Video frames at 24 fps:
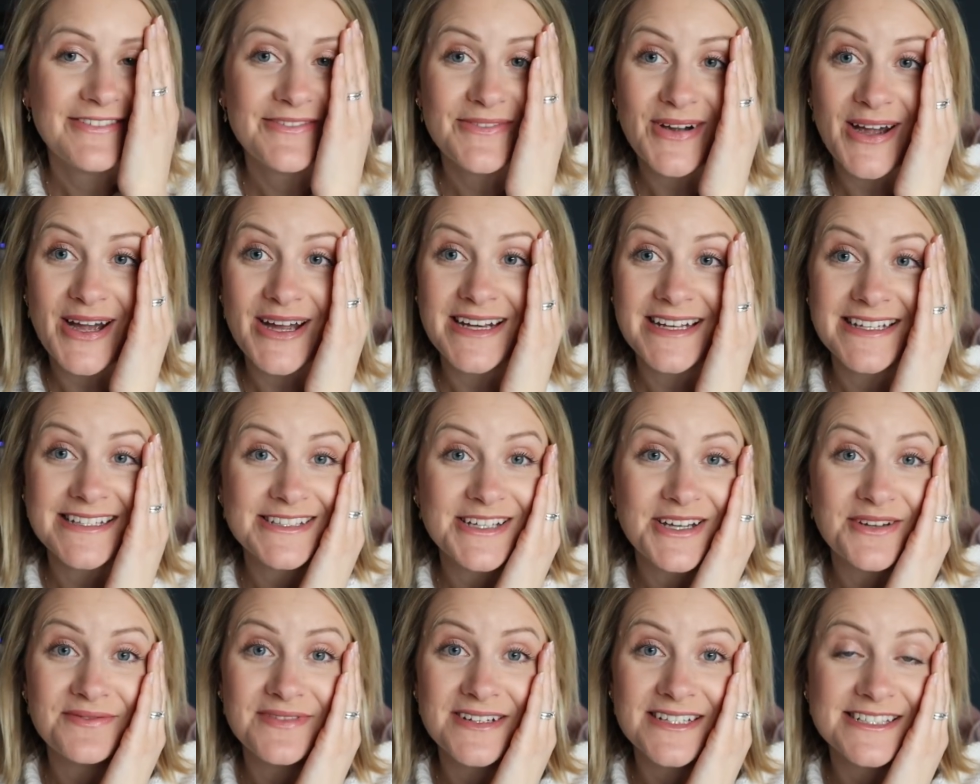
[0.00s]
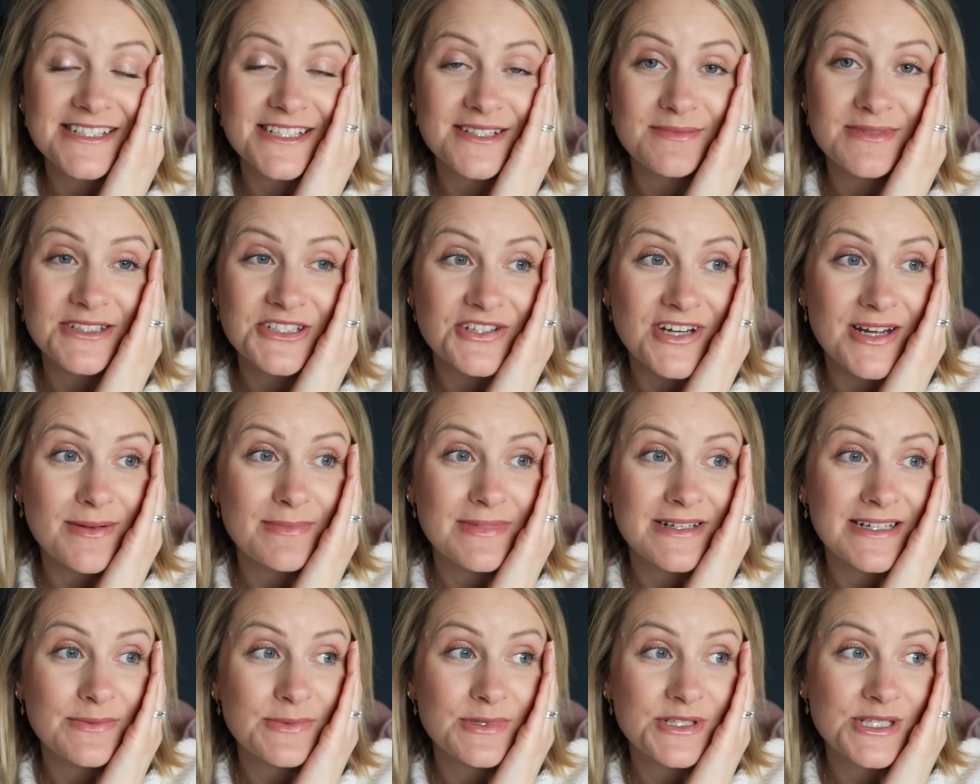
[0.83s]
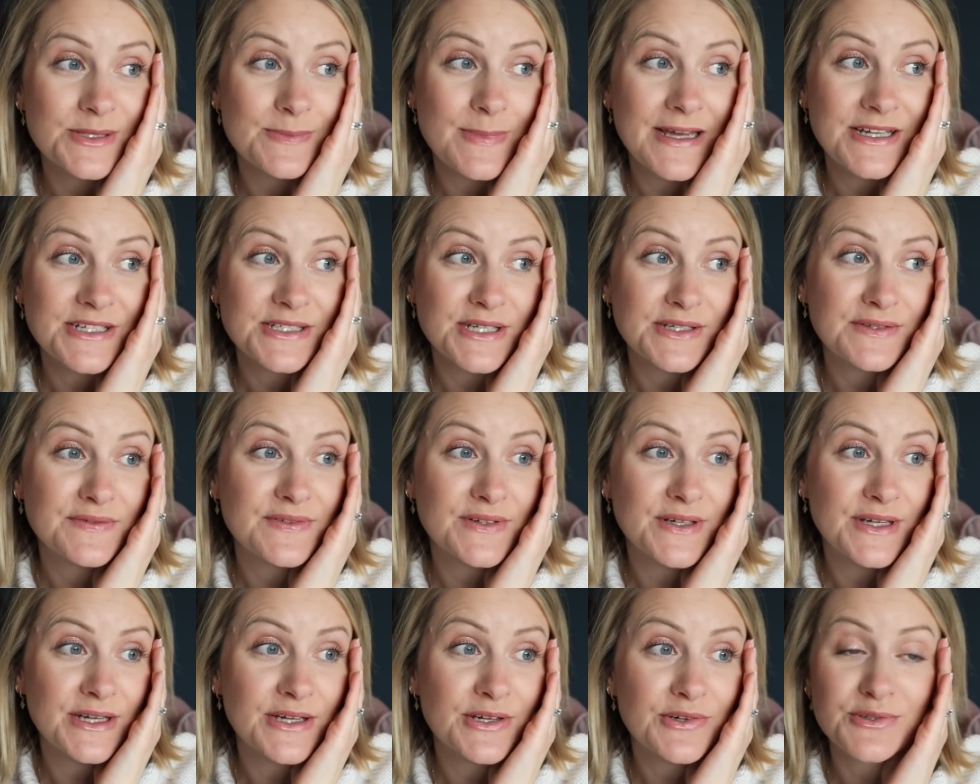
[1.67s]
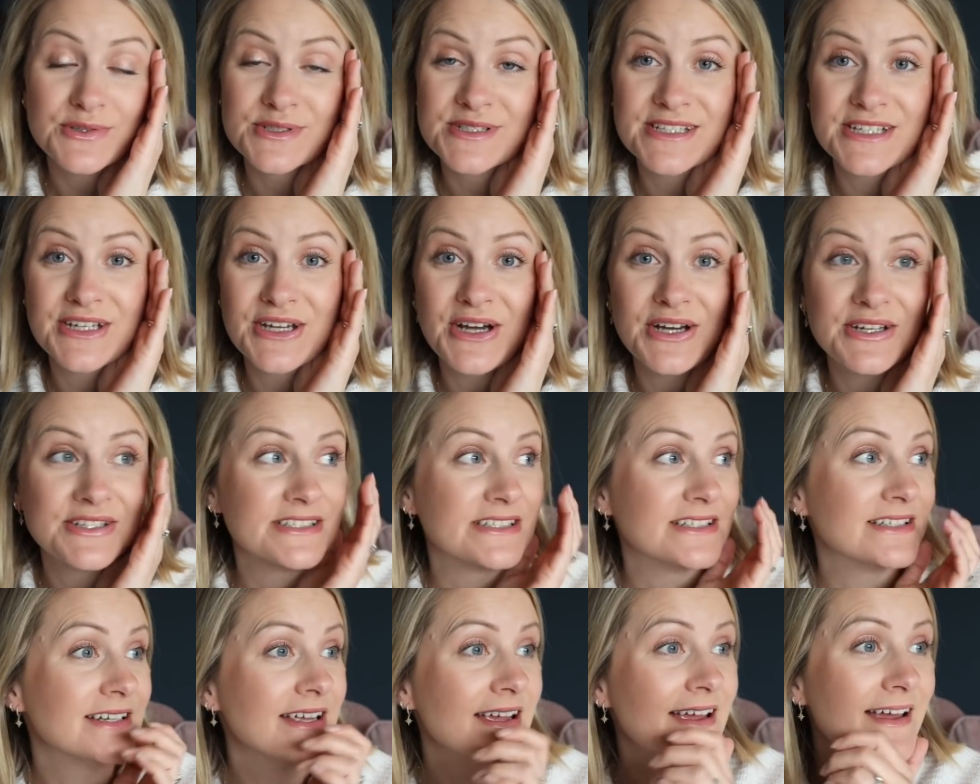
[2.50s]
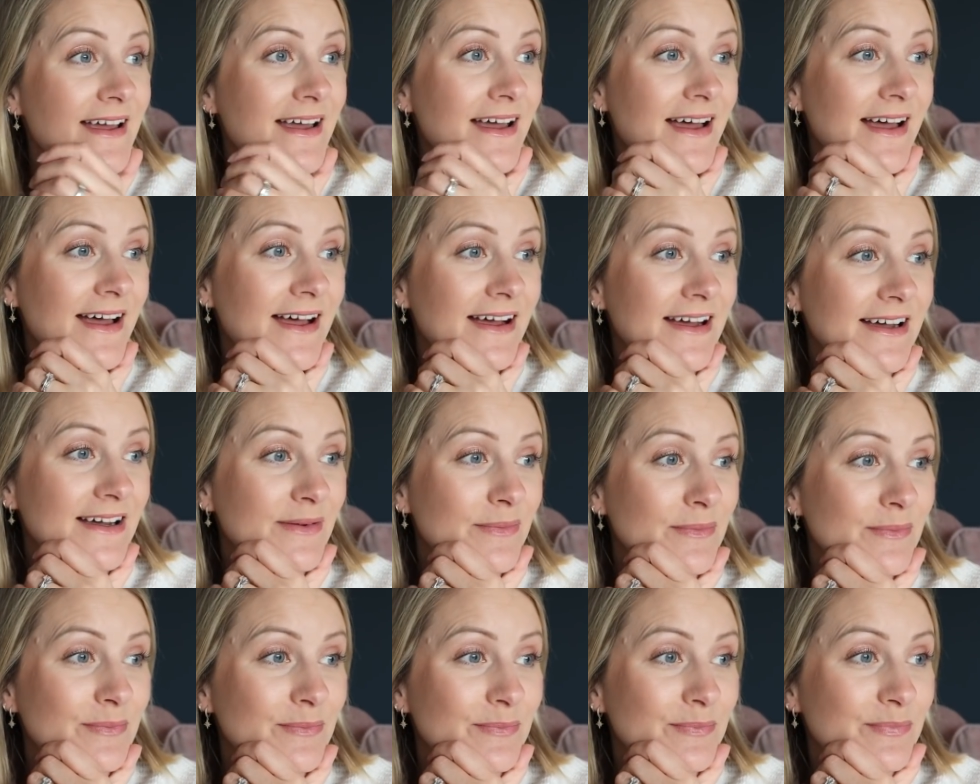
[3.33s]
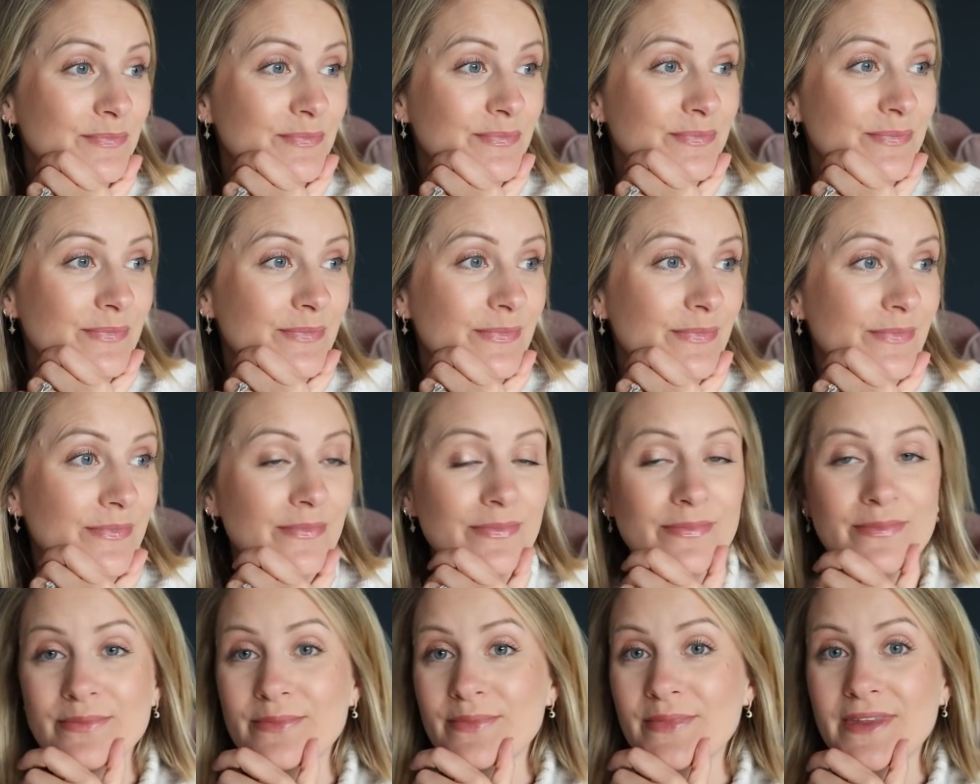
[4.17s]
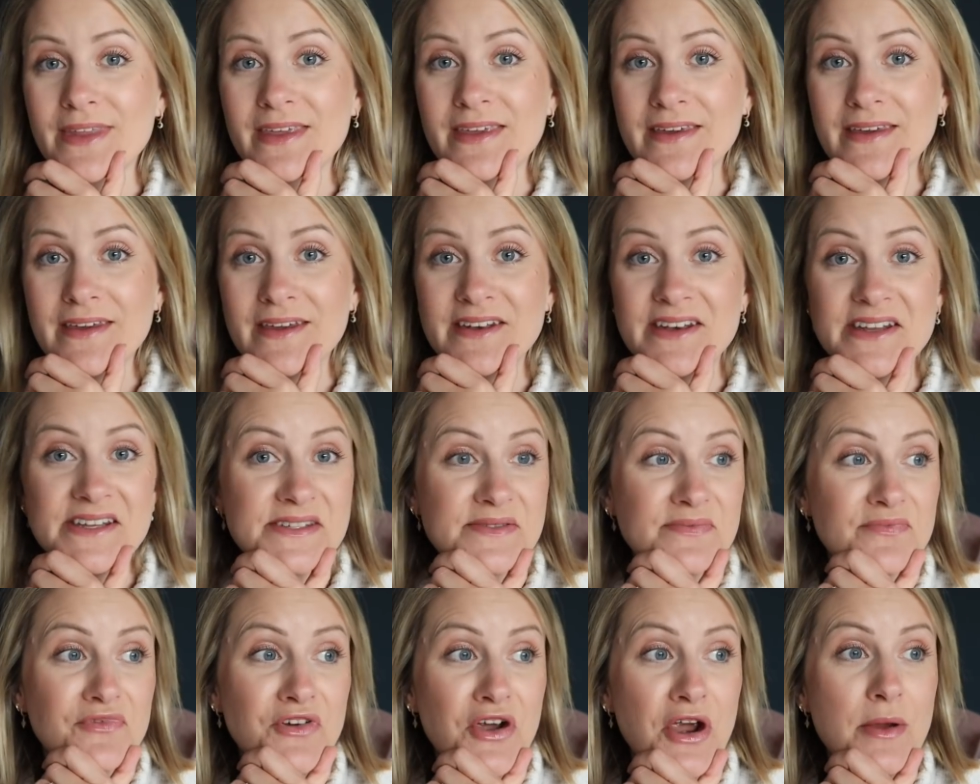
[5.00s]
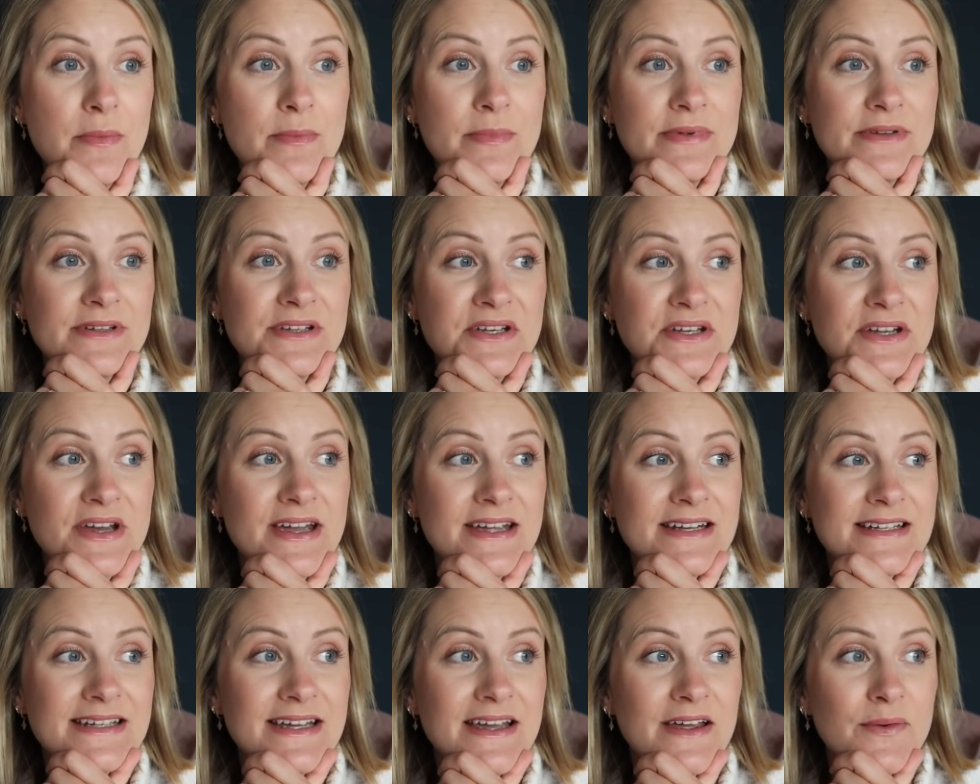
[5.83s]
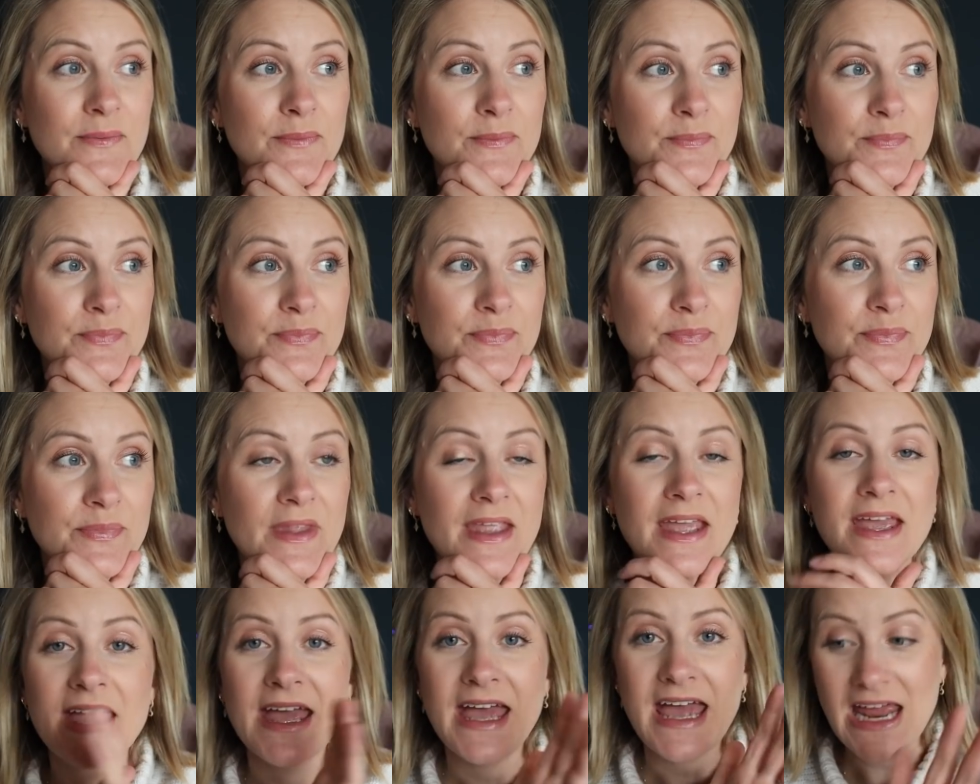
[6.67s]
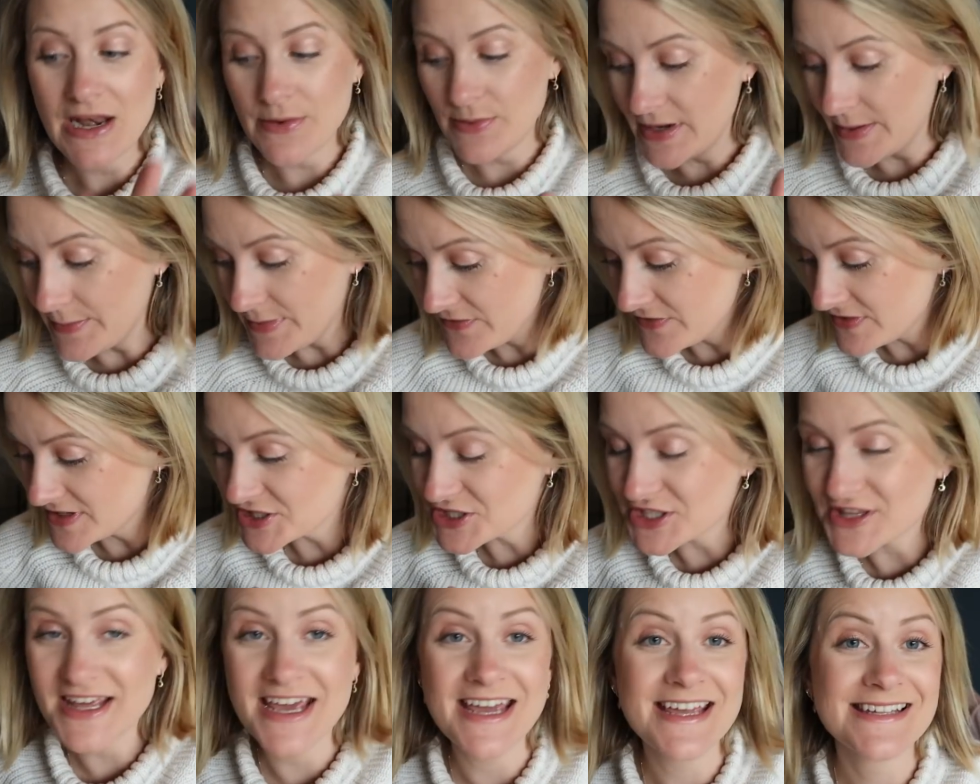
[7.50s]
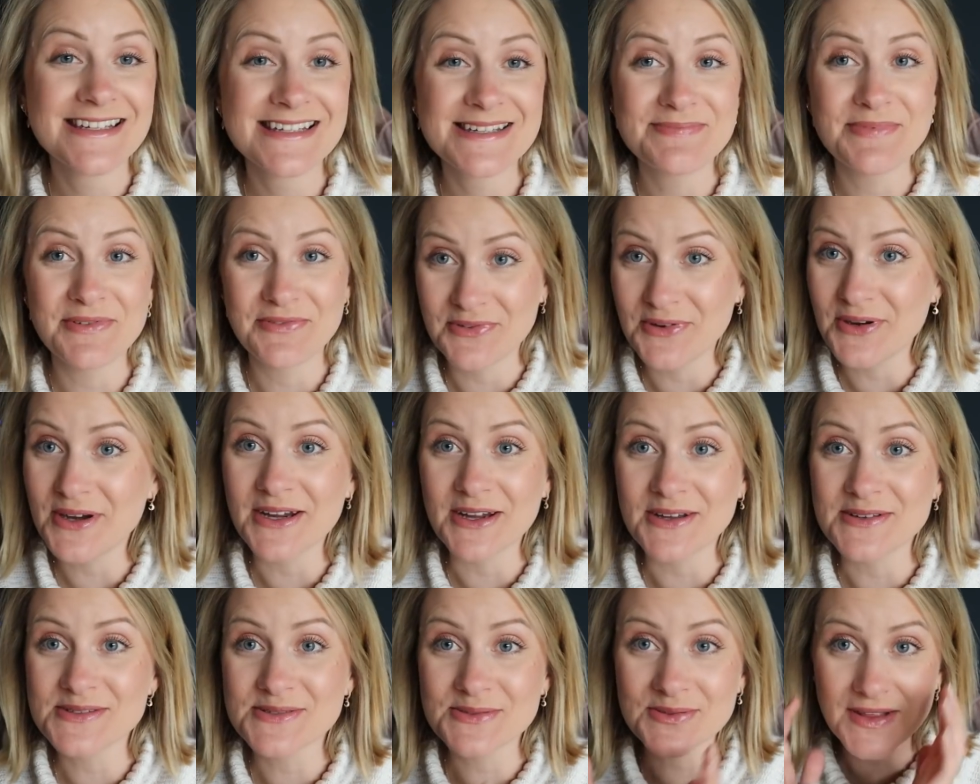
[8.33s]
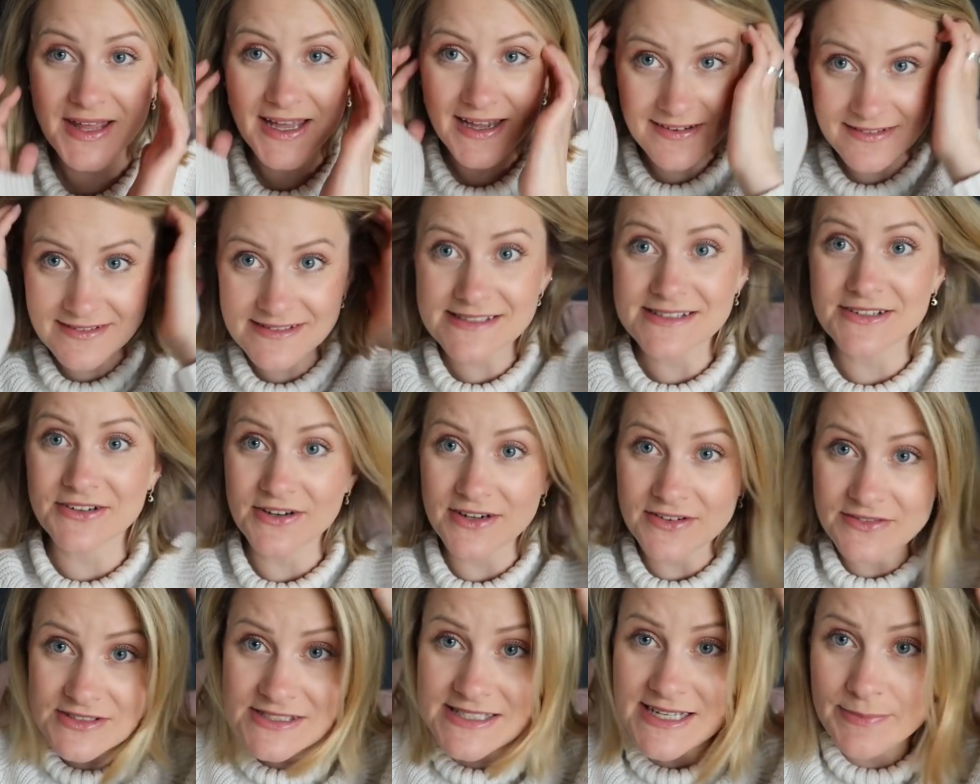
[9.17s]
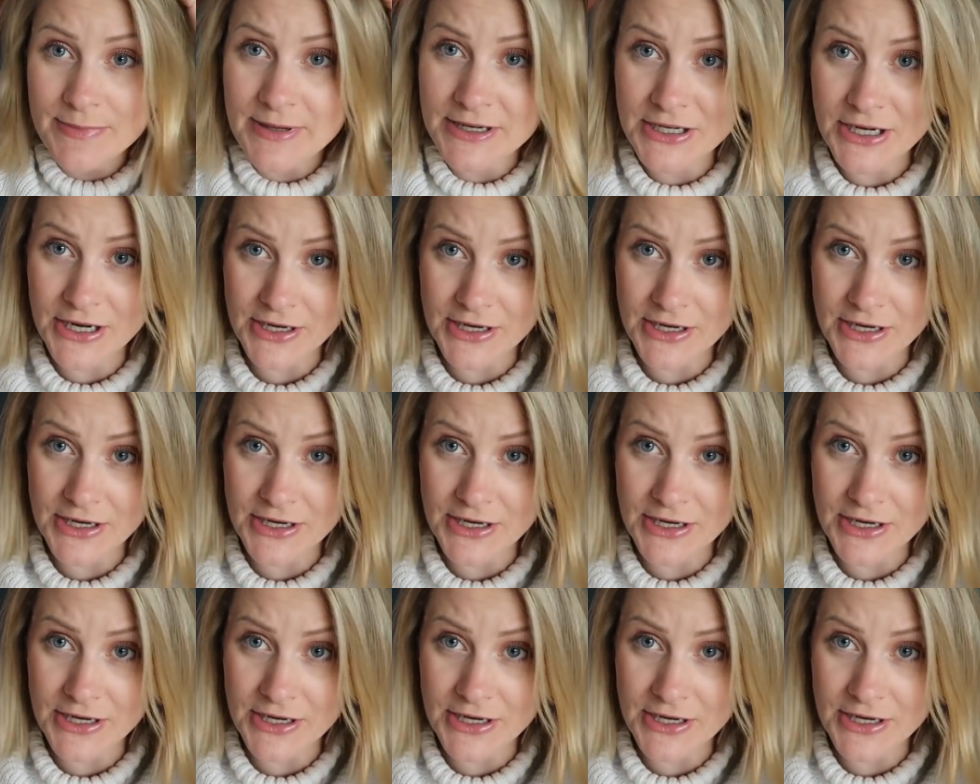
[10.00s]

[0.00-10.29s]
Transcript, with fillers: Well, I need to go and rescue my trampoline, which is about to go flying across the garden. I need some rope to tie it down. Anyway, let me finish this before I go sort that out. Sorry, I just had my